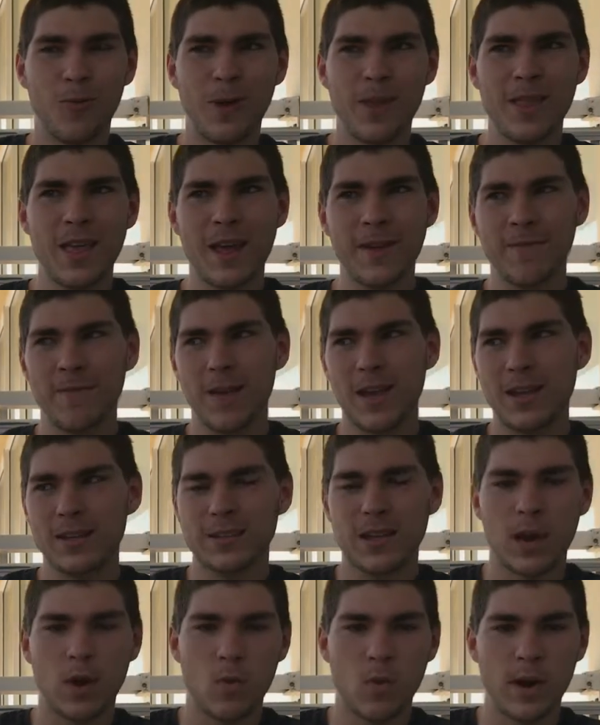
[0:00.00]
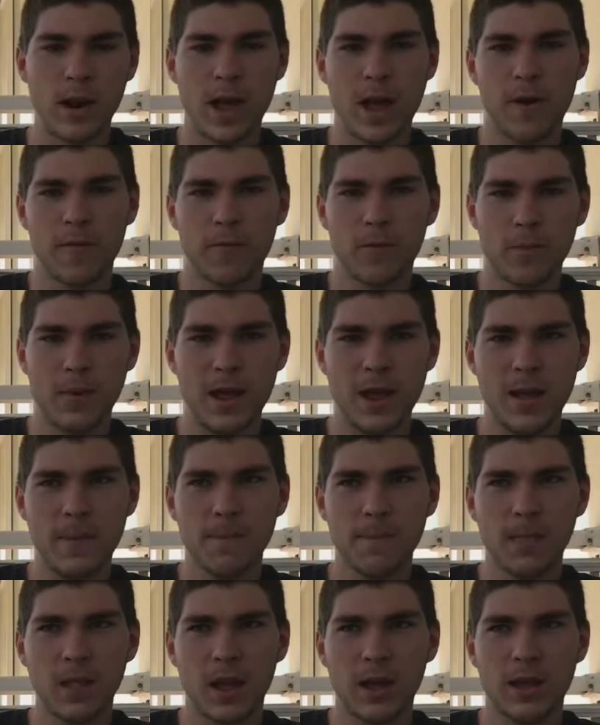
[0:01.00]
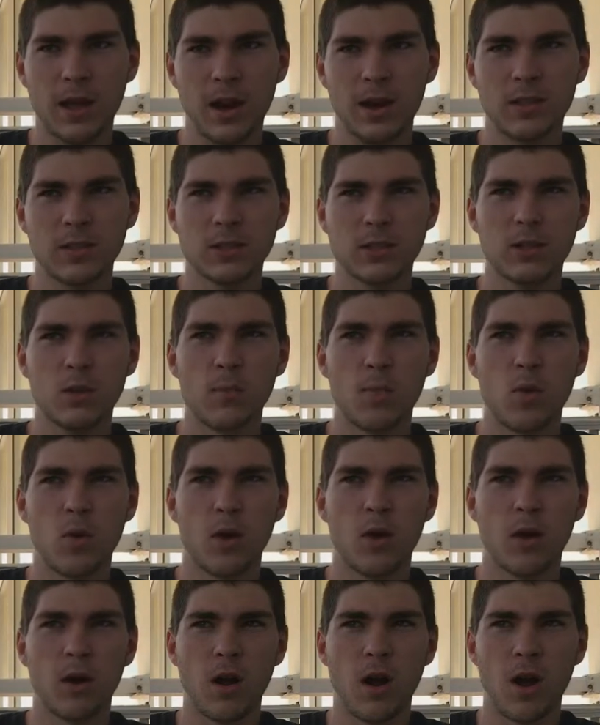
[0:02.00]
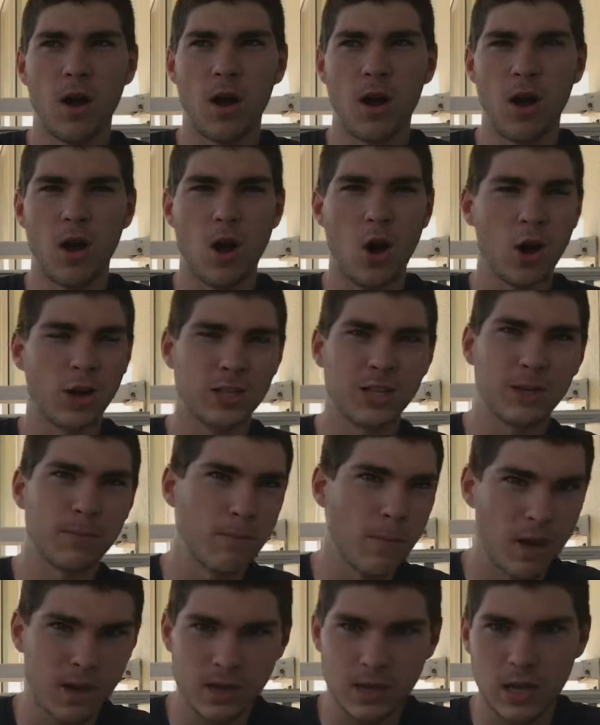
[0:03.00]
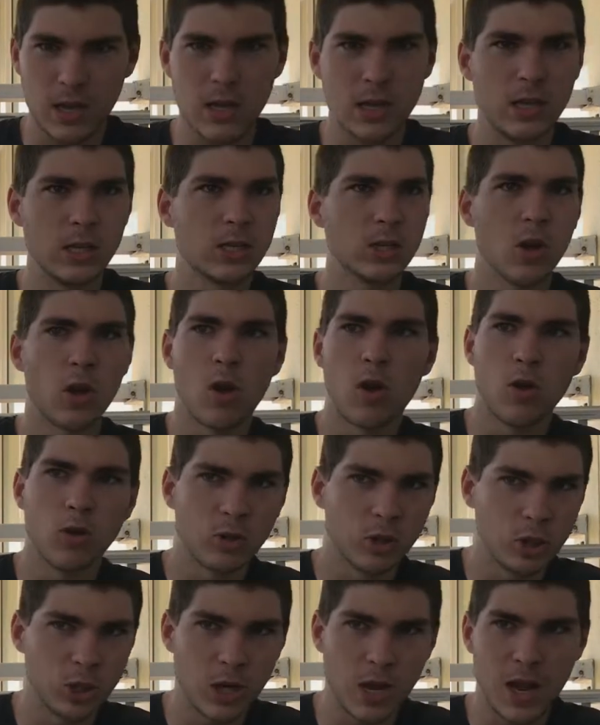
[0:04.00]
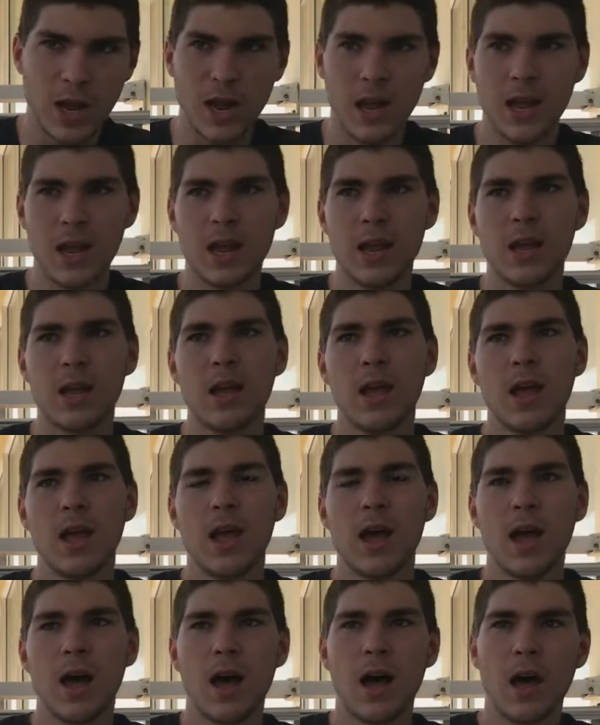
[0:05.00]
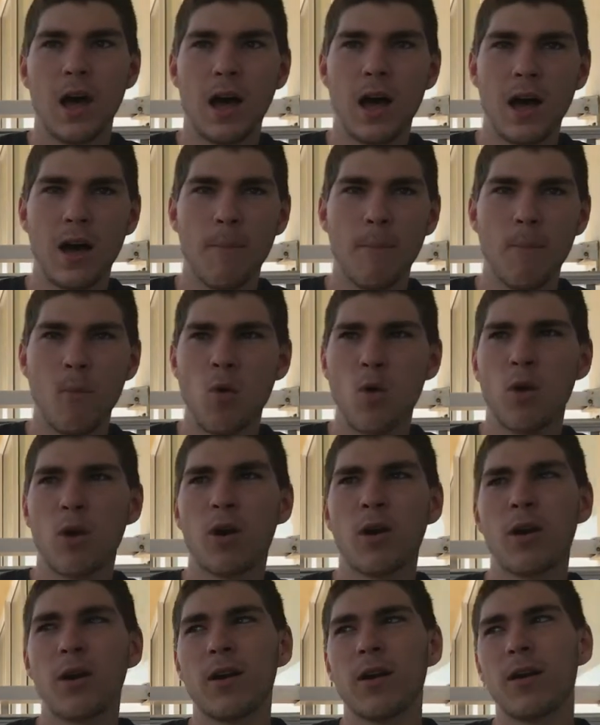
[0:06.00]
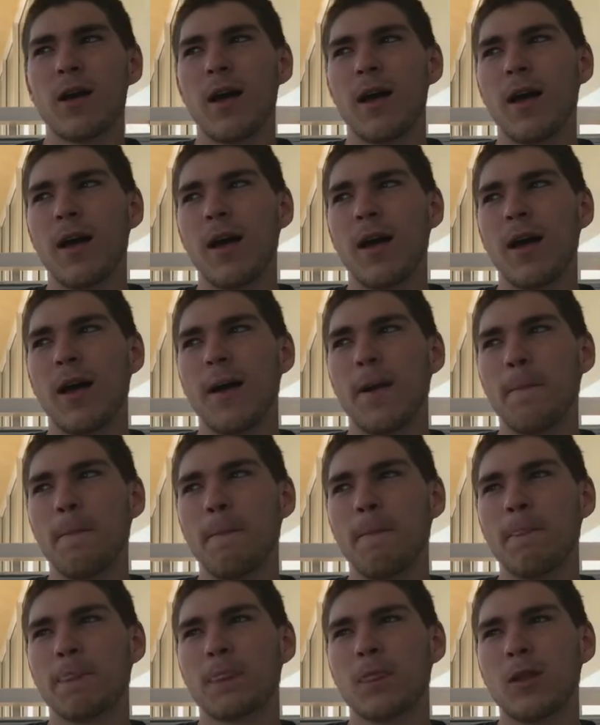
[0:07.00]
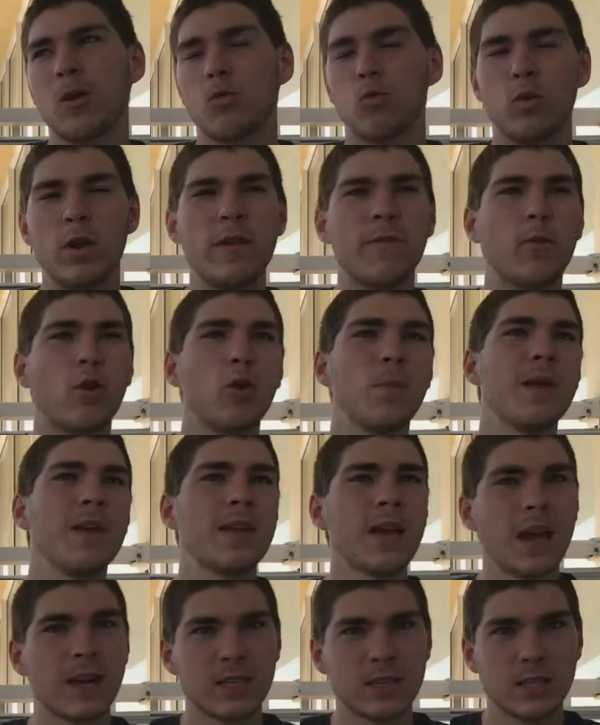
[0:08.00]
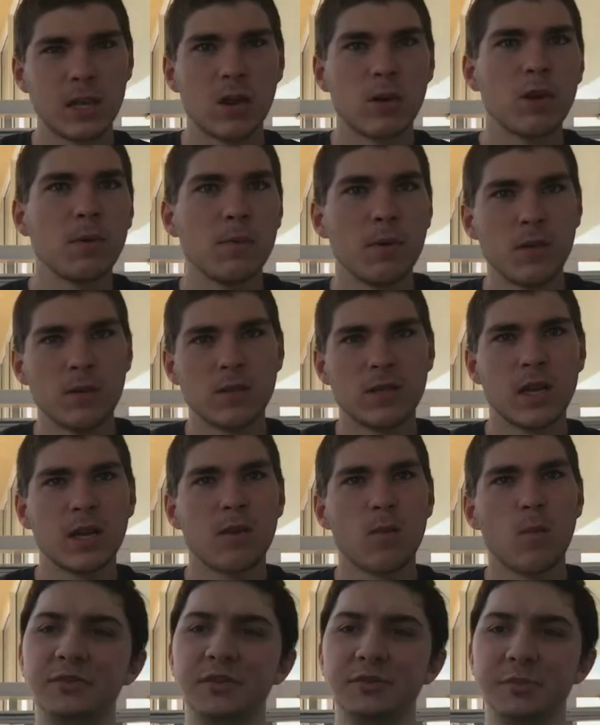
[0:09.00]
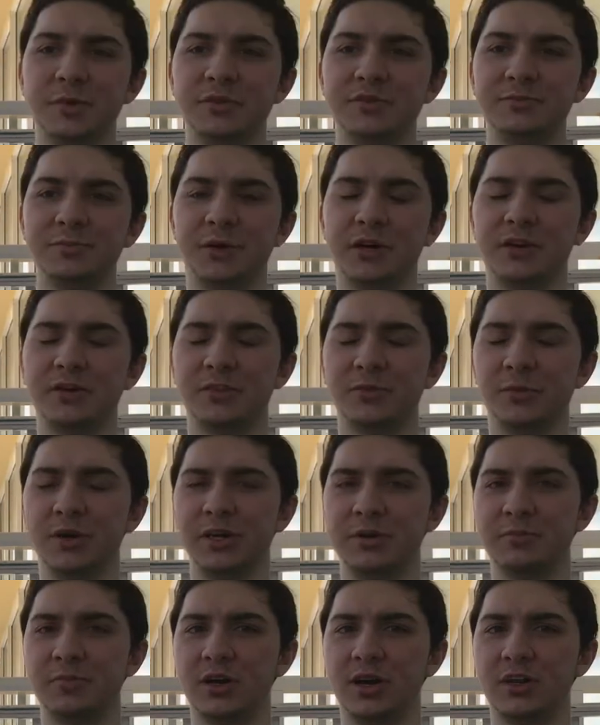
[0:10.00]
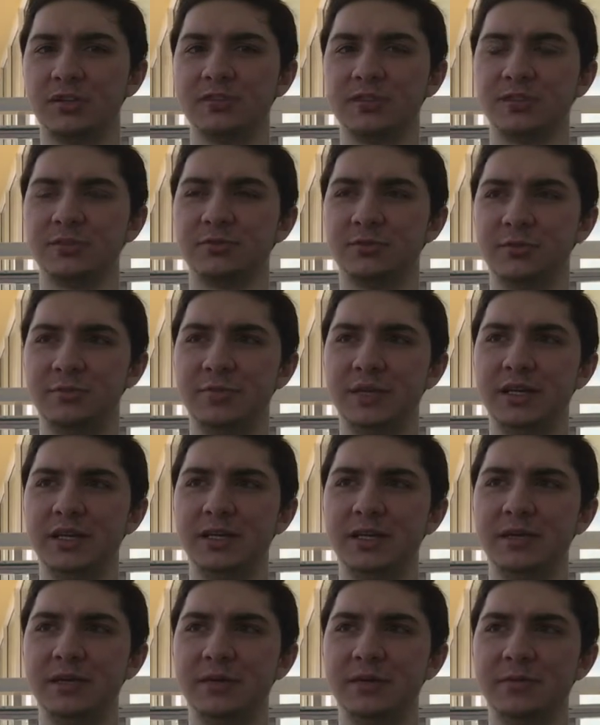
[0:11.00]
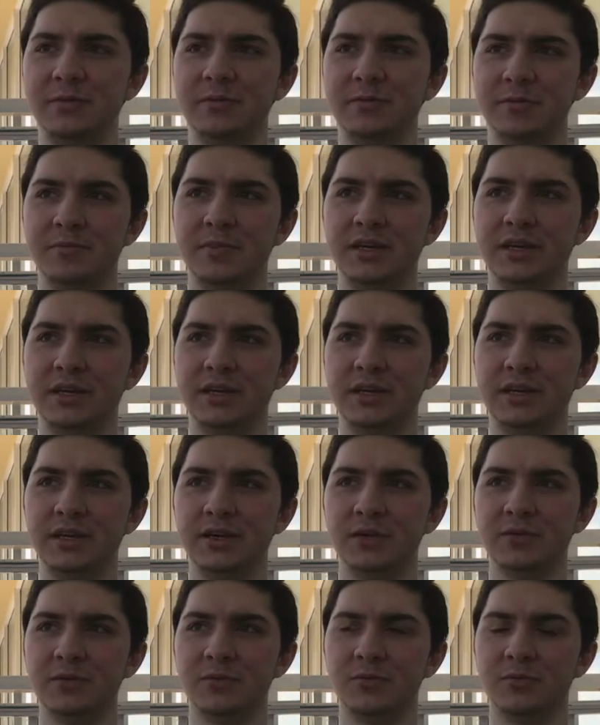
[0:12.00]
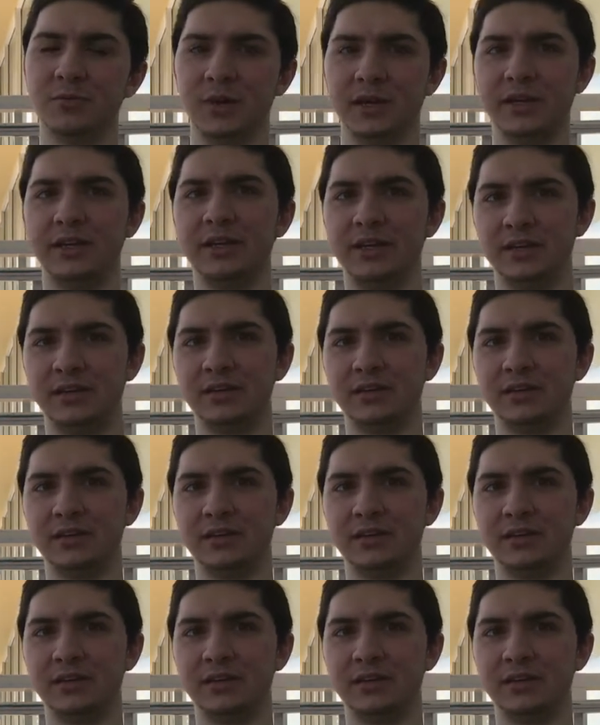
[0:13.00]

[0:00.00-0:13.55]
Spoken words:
when that phase kind of went out for me, I kind of listened to more Arctic Monkeys, Alt J, more reverby kind of sounding music. For the most part, the writing process would be me writing